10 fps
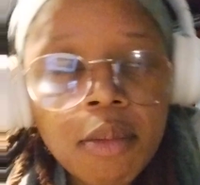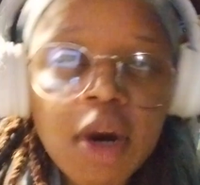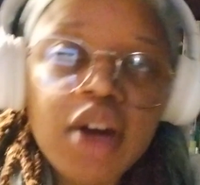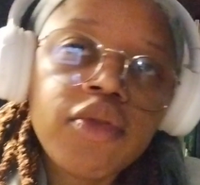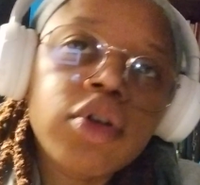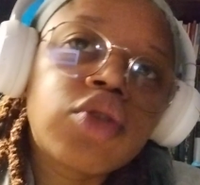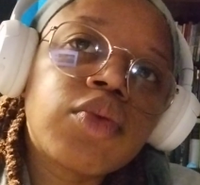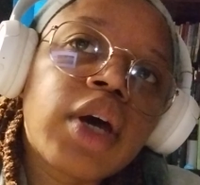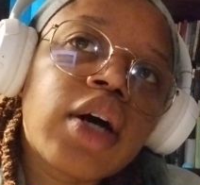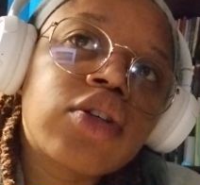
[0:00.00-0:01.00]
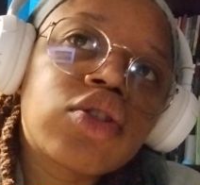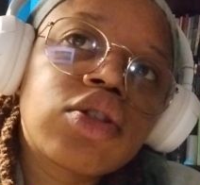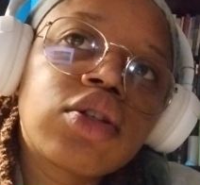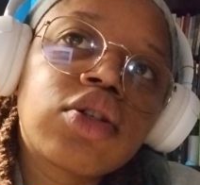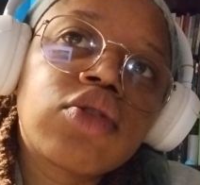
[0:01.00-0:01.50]
My first
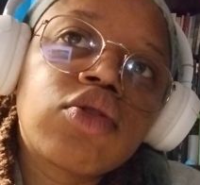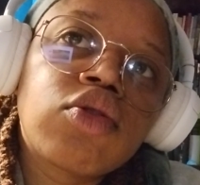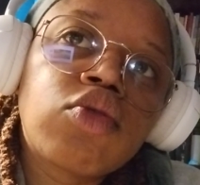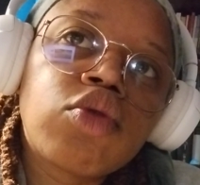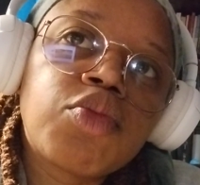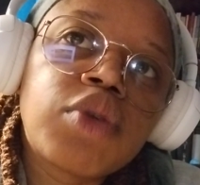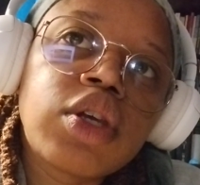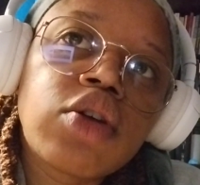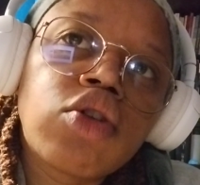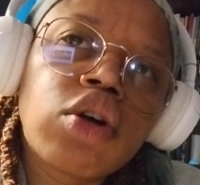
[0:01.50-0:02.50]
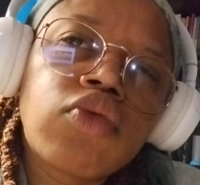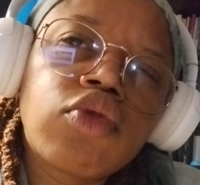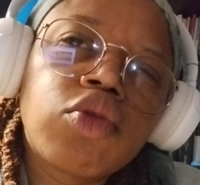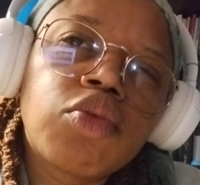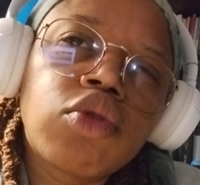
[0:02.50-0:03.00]
reaction would be a
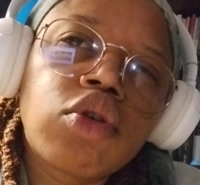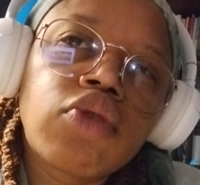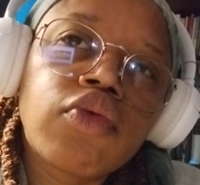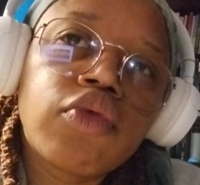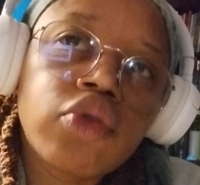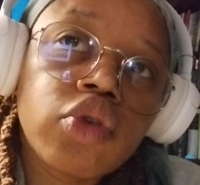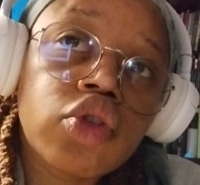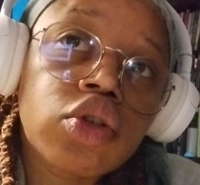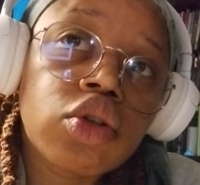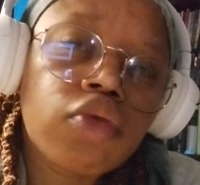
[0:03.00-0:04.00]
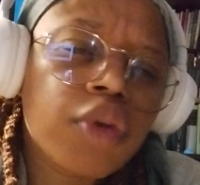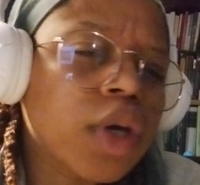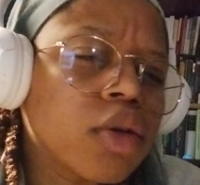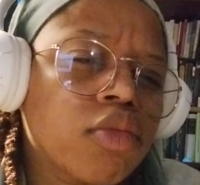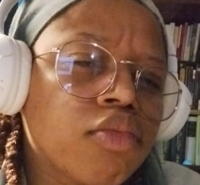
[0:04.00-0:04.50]
nonverbal confusion of
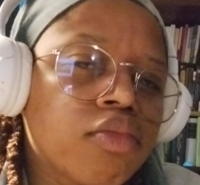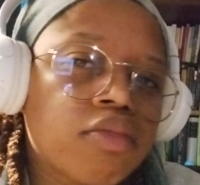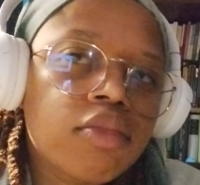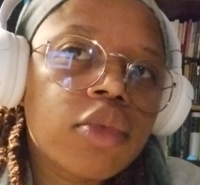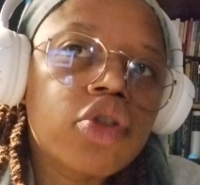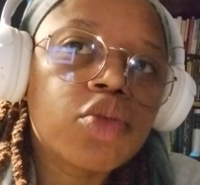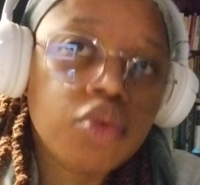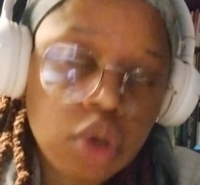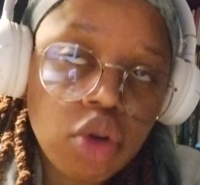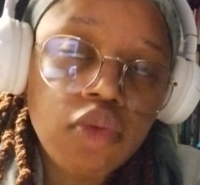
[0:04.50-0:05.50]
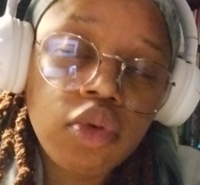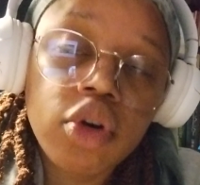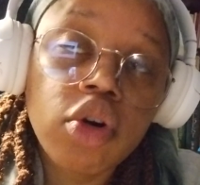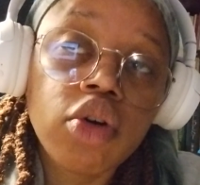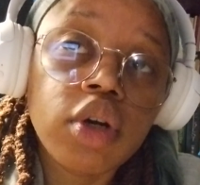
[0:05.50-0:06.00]
like, a spoon and a fork
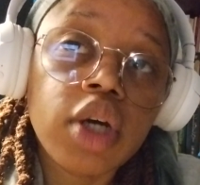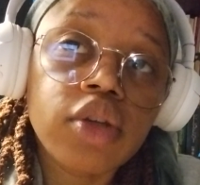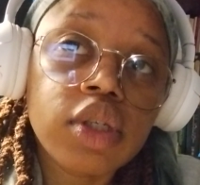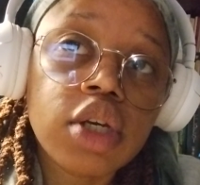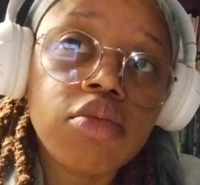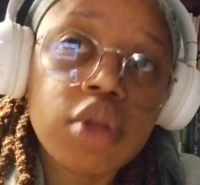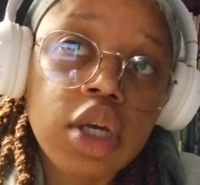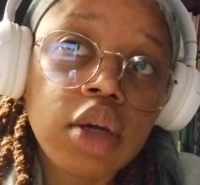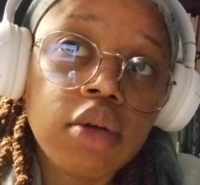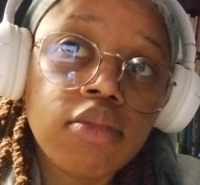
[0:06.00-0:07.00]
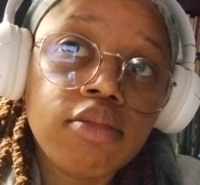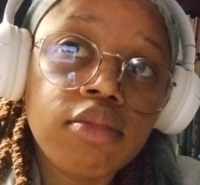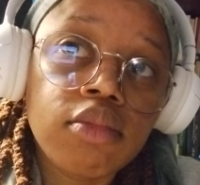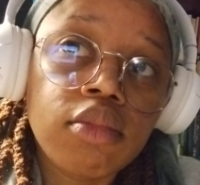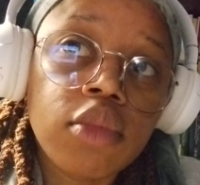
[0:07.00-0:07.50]
are not the same thing.
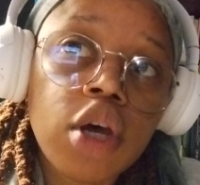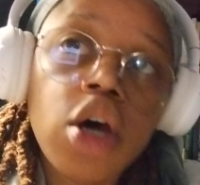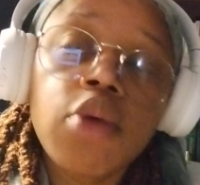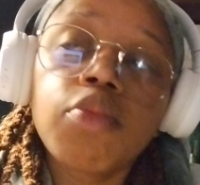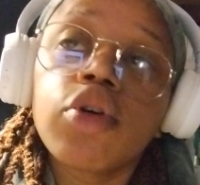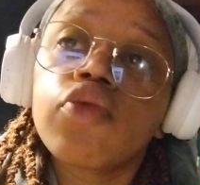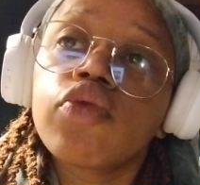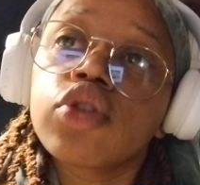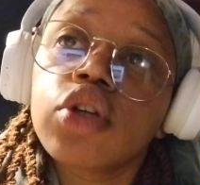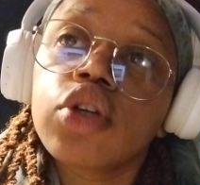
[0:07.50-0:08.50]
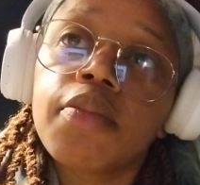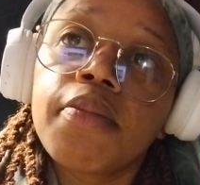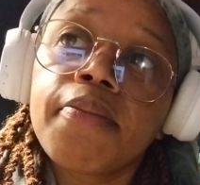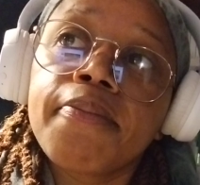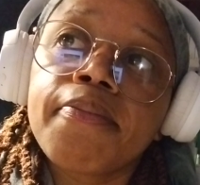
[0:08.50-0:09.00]
But for some,
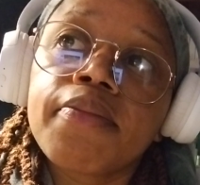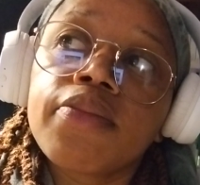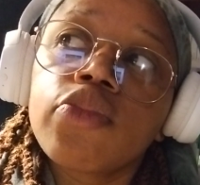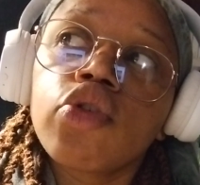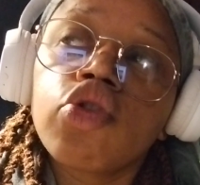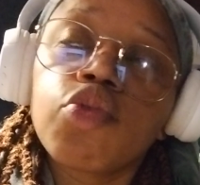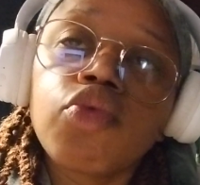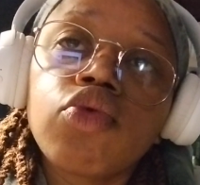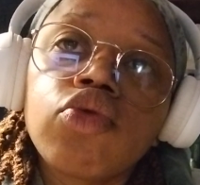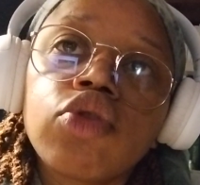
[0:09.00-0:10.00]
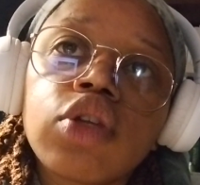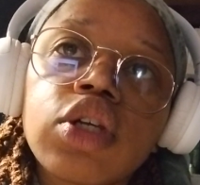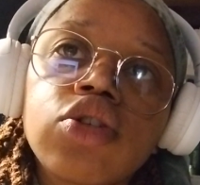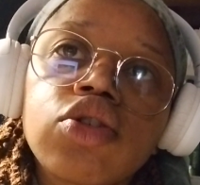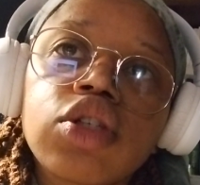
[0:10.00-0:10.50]
a spoon
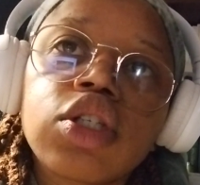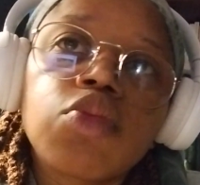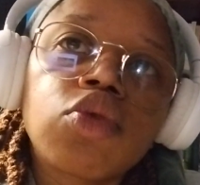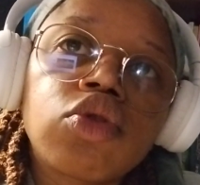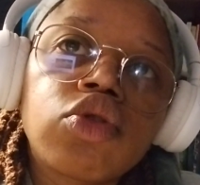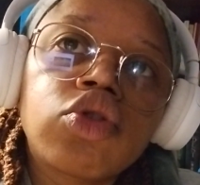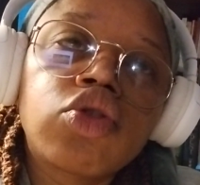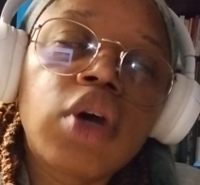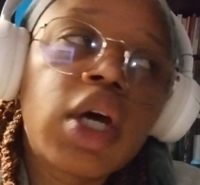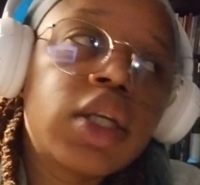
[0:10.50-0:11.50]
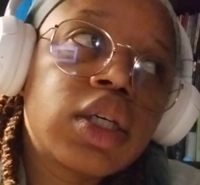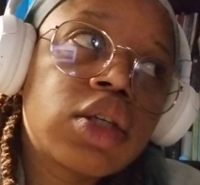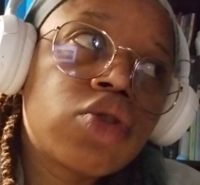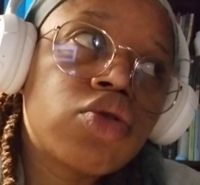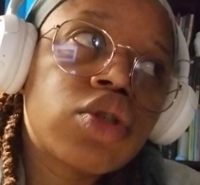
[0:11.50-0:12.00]
is similar to any
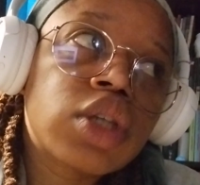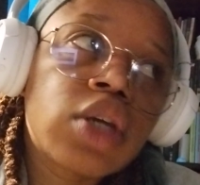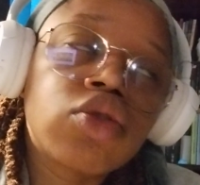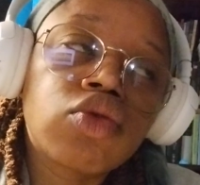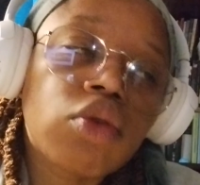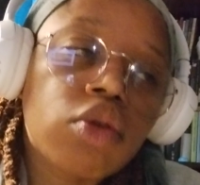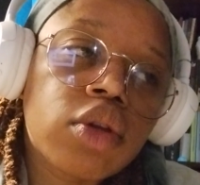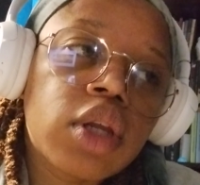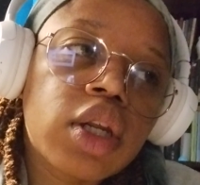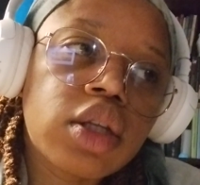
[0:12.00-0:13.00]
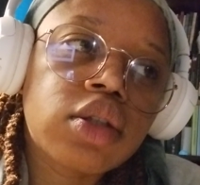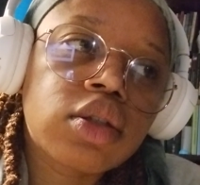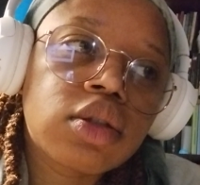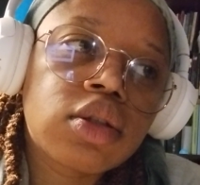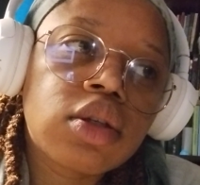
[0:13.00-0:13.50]
utensil that is